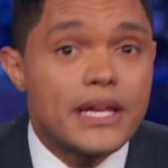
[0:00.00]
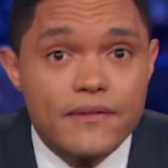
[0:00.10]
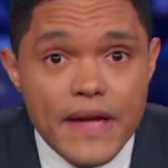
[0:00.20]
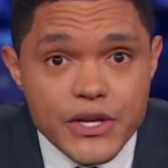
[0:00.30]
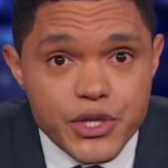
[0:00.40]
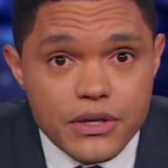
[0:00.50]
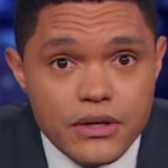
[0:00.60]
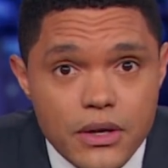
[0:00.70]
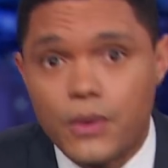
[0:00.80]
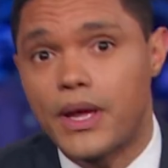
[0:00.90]
an invasion,
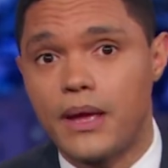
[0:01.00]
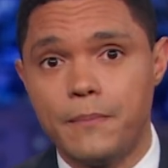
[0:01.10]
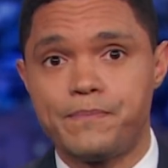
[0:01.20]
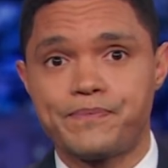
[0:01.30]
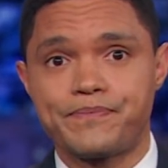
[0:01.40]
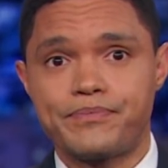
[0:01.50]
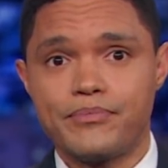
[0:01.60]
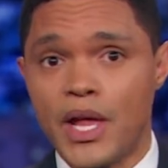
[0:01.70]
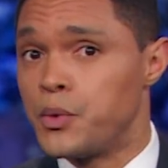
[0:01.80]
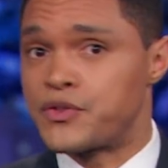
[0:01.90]
okay?
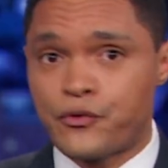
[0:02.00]
It was